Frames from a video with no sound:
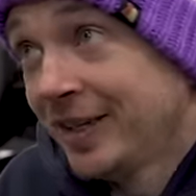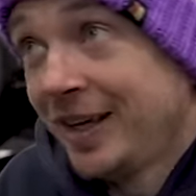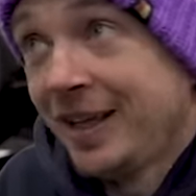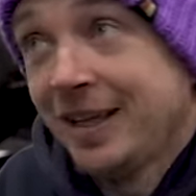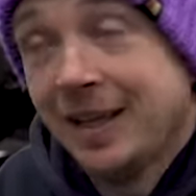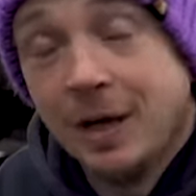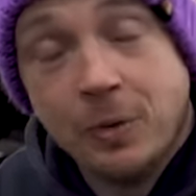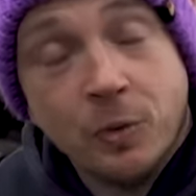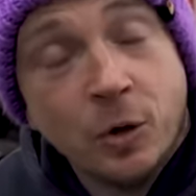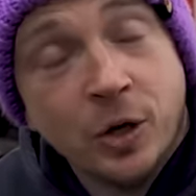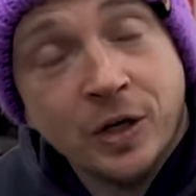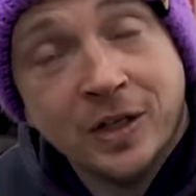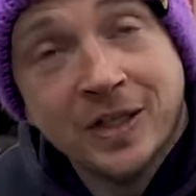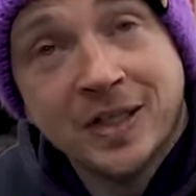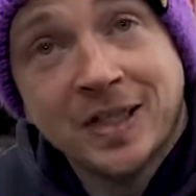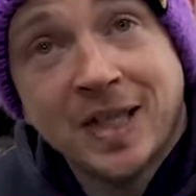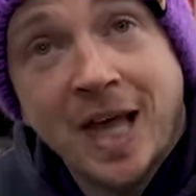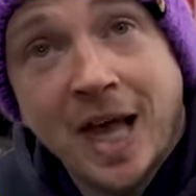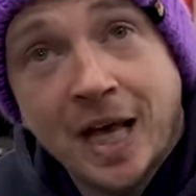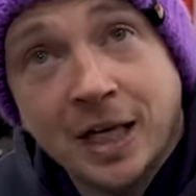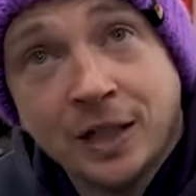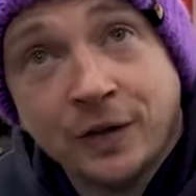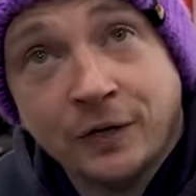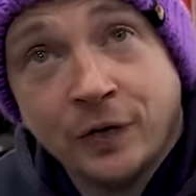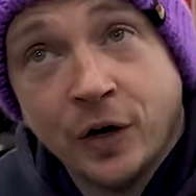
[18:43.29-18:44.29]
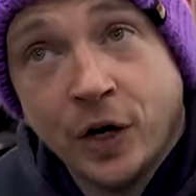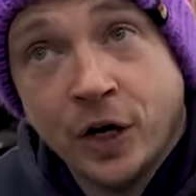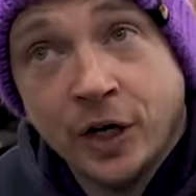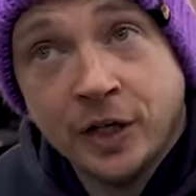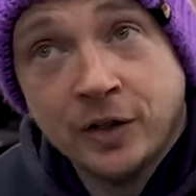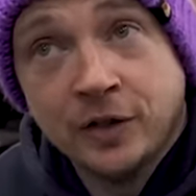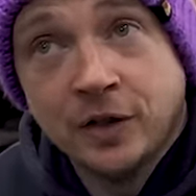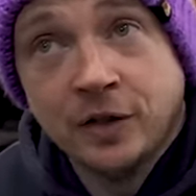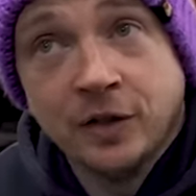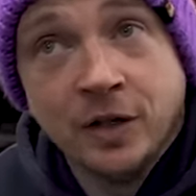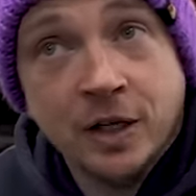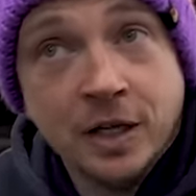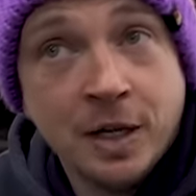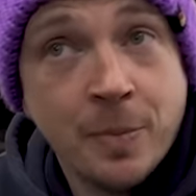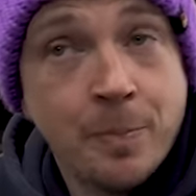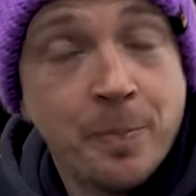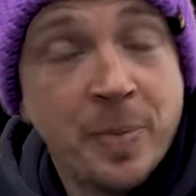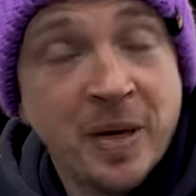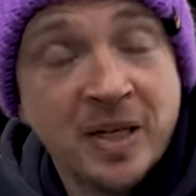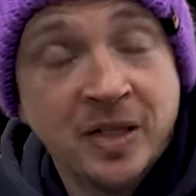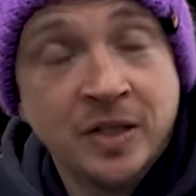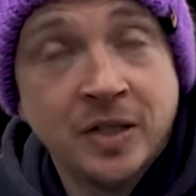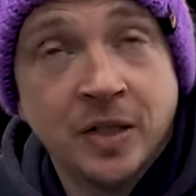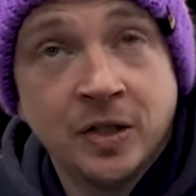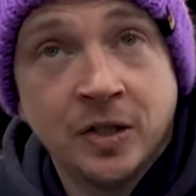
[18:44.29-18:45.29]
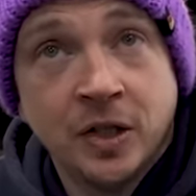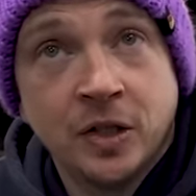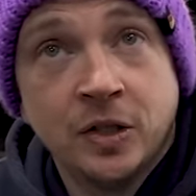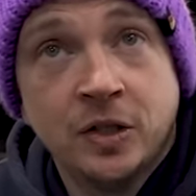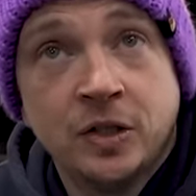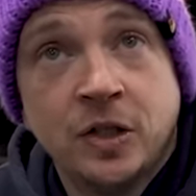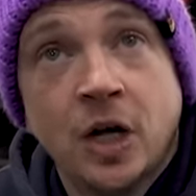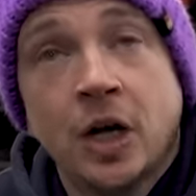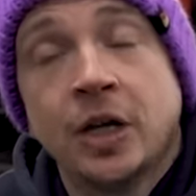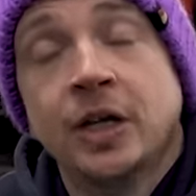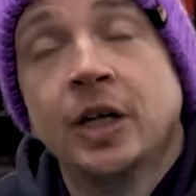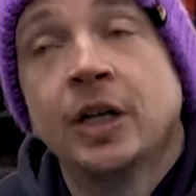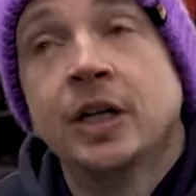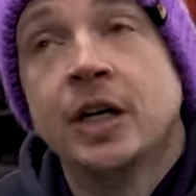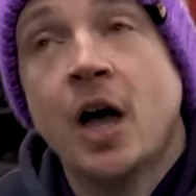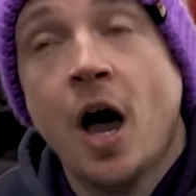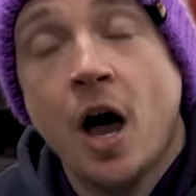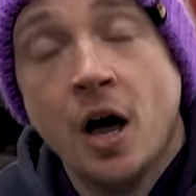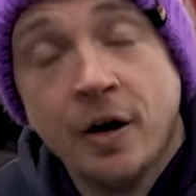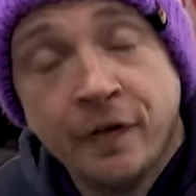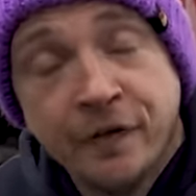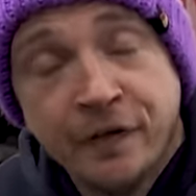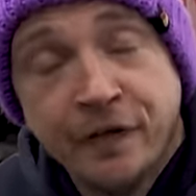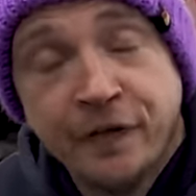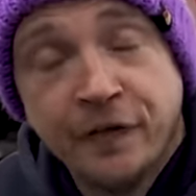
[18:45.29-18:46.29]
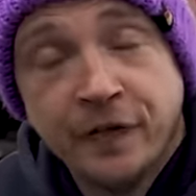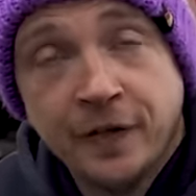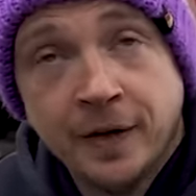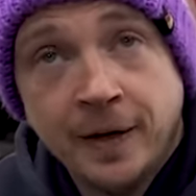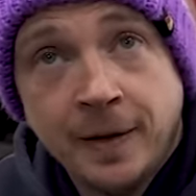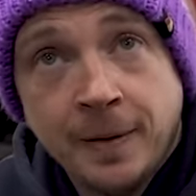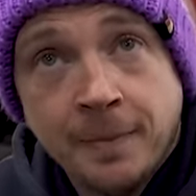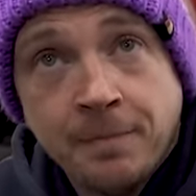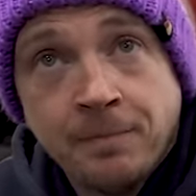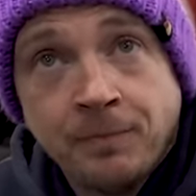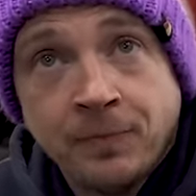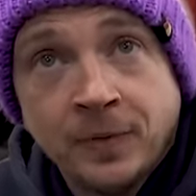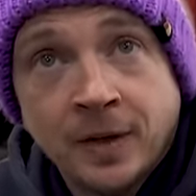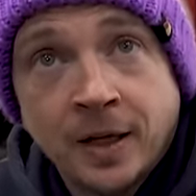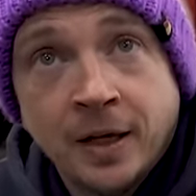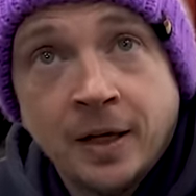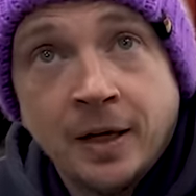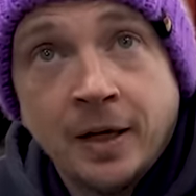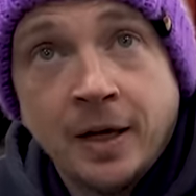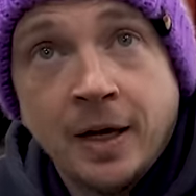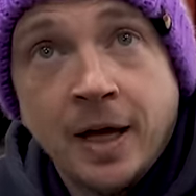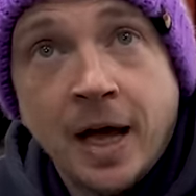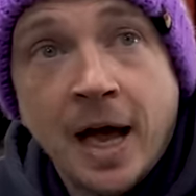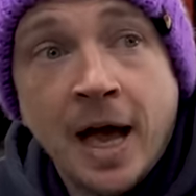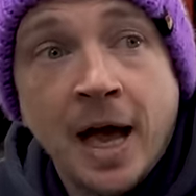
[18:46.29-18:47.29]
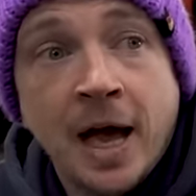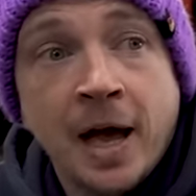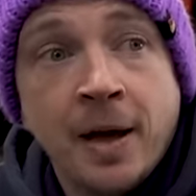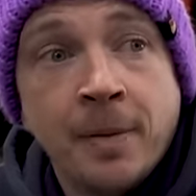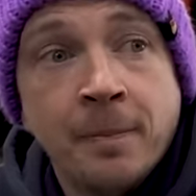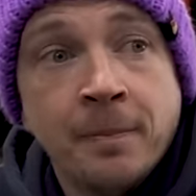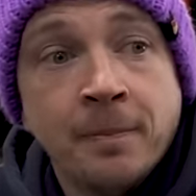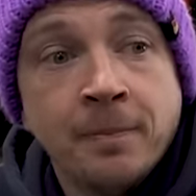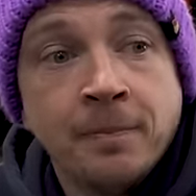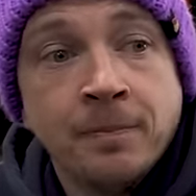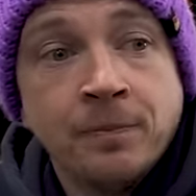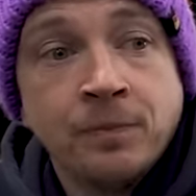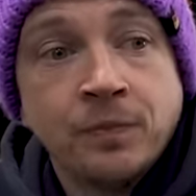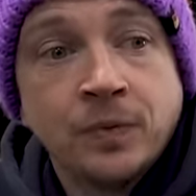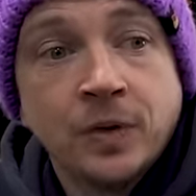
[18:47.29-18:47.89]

They weren't satisfied that the business had done enough um,